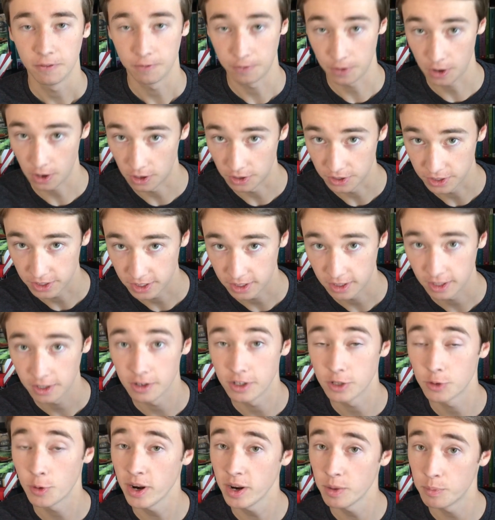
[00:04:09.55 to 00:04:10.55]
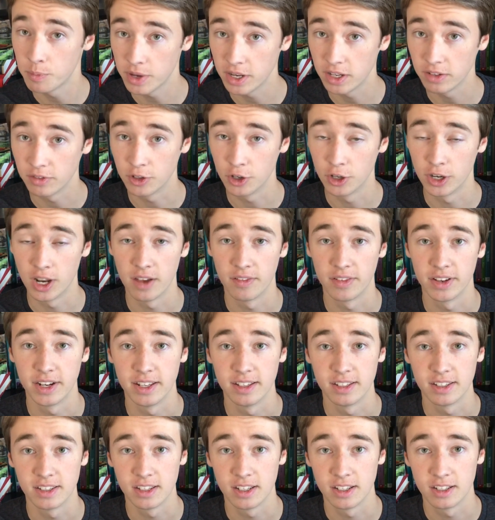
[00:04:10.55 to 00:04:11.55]
False. There is quite a bit of good
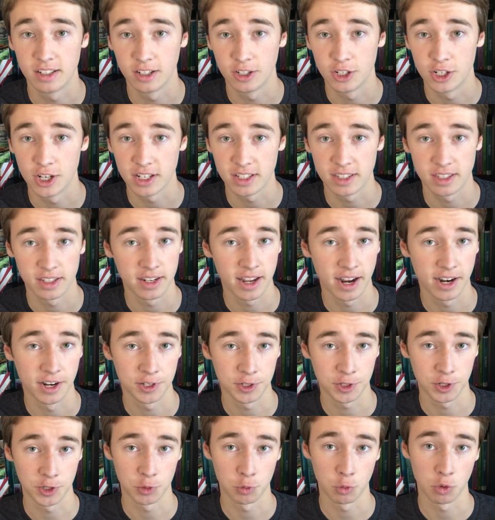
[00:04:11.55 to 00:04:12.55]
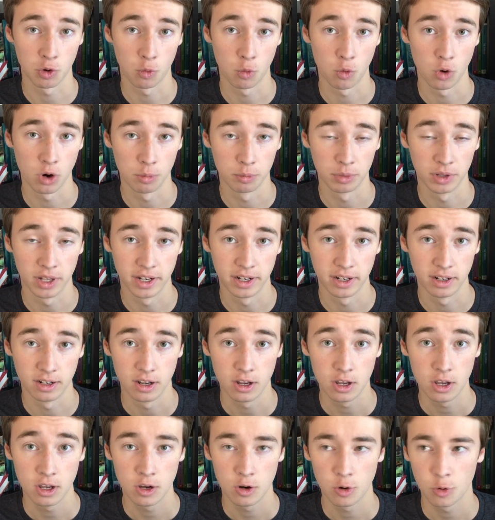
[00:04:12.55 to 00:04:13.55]
evidence to suggest that dinosaurs were warm-blooded,
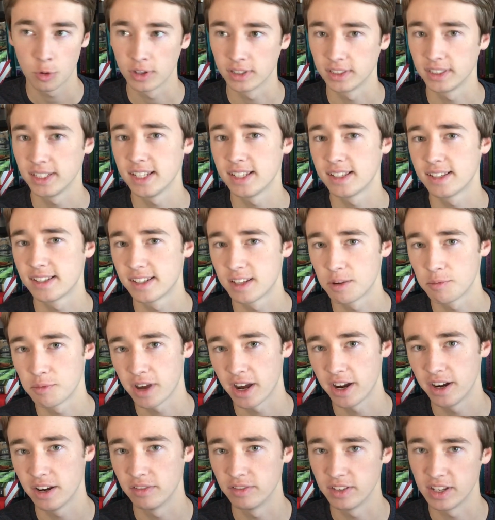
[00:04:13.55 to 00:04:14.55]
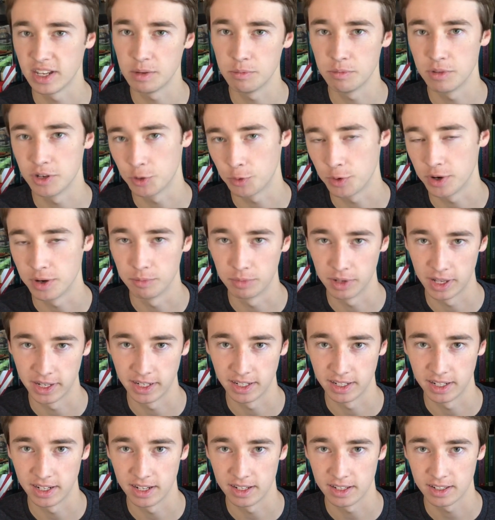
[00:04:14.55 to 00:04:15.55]
or at least some kind of
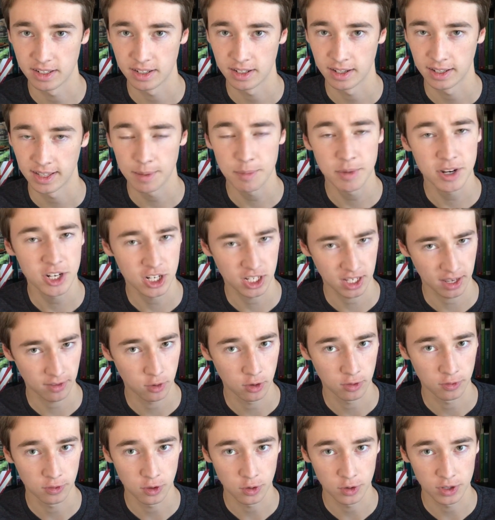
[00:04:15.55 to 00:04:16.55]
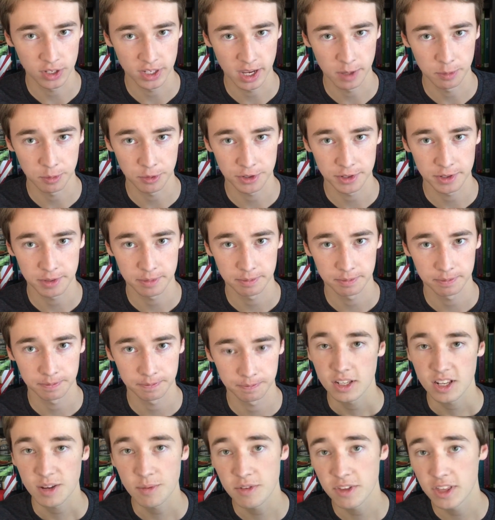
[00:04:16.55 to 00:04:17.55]
in-between-bloodedness. Let me just give you a few examples.
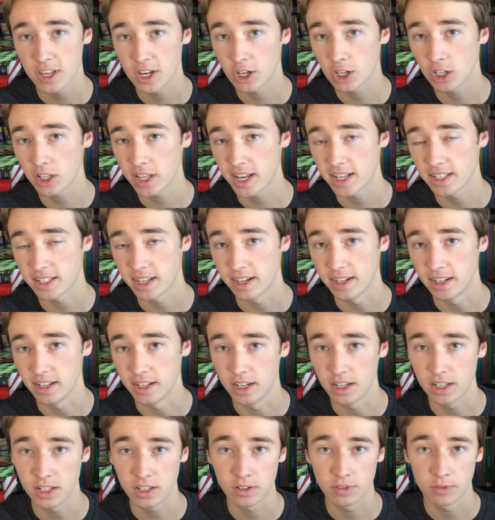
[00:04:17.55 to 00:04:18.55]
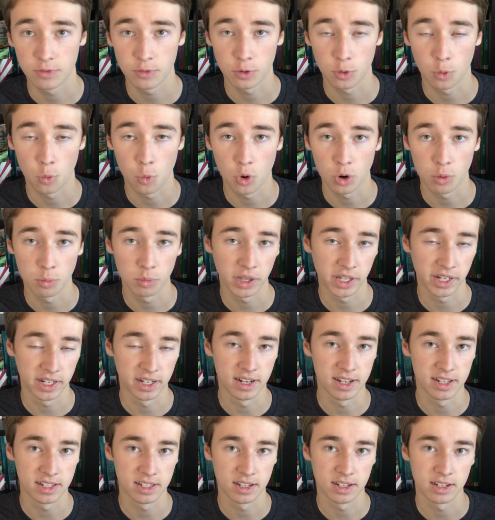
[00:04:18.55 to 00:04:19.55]
Some of the earliest ideas for
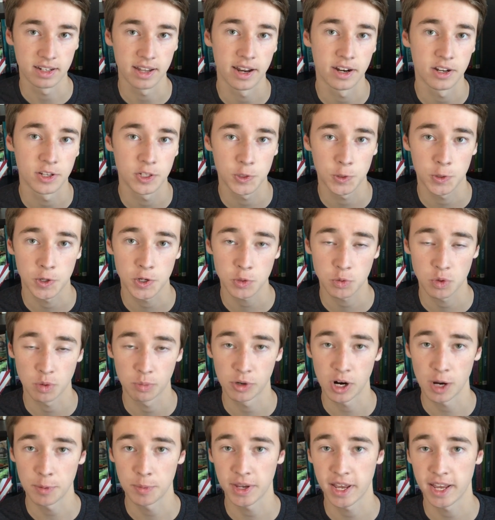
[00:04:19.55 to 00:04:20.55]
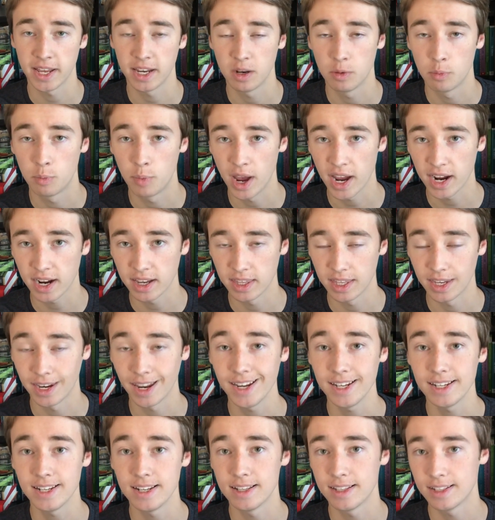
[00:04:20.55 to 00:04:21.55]
warm-bloodedness in dinosaurs were propagated back in the
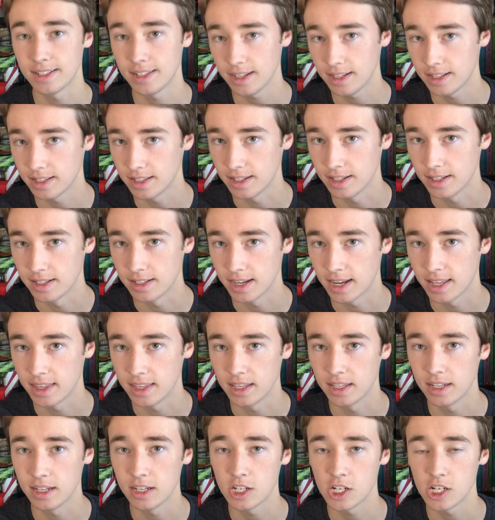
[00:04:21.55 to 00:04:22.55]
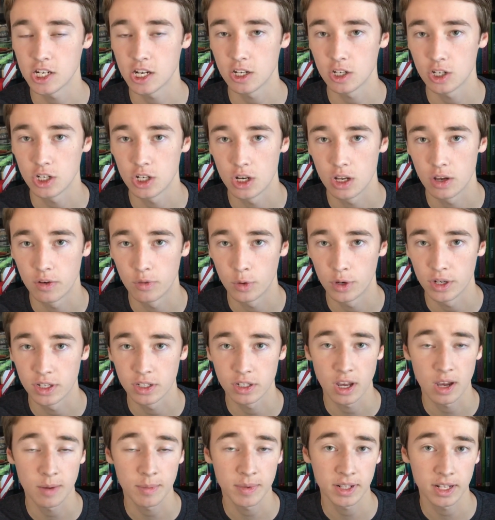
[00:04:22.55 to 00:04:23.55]
1960s at the initiation of what is
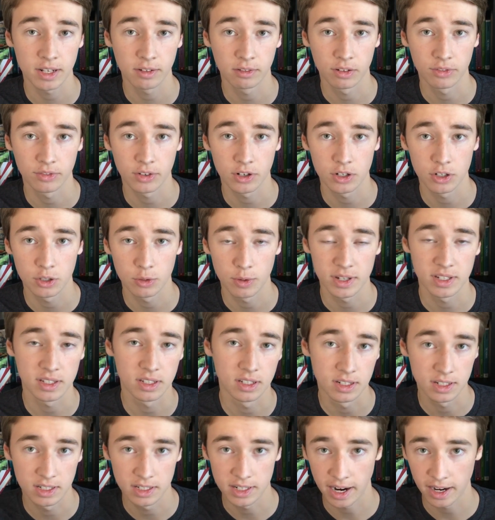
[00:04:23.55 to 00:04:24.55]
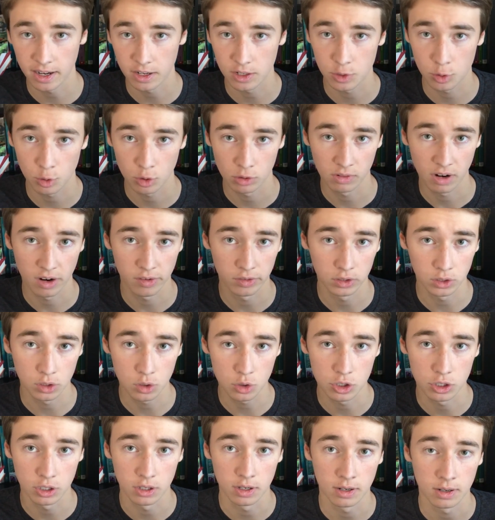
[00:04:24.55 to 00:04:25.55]
commonly referred to as the dinosaur
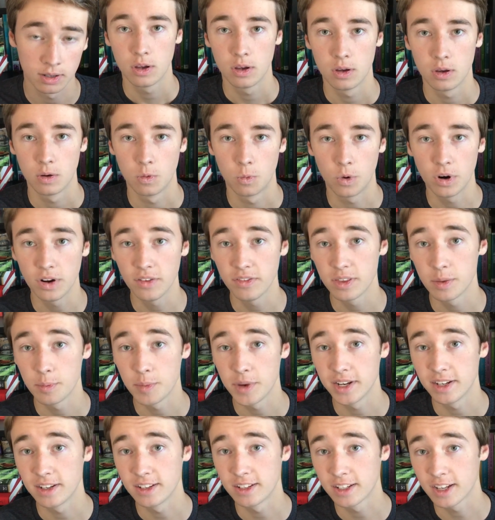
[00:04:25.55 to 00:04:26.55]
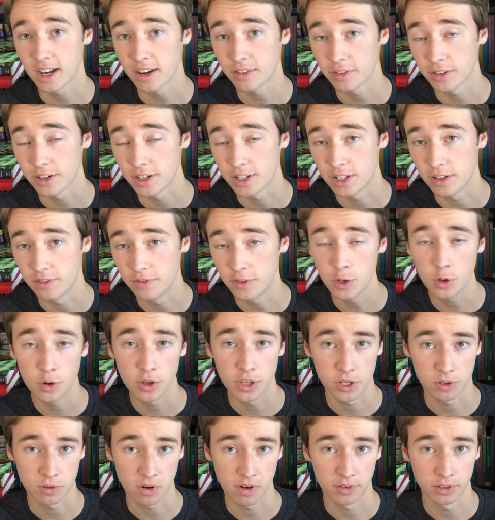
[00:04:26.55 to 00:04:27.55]
revolution. One of the main discoveries to fuel
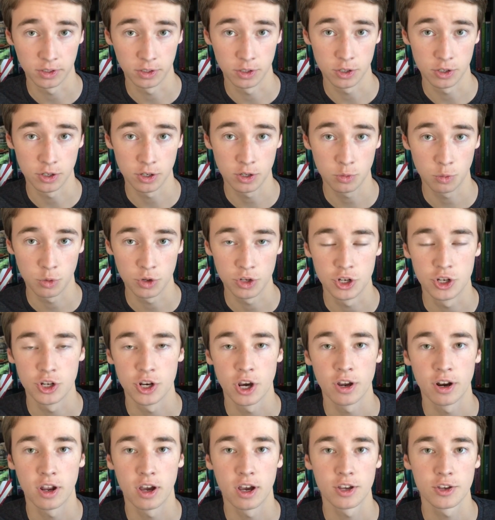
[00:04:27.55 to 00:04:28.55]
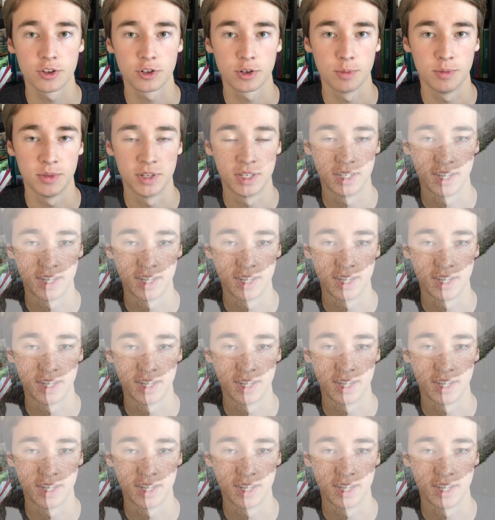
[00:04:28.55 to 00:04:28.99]
this revolution was John Ostrom's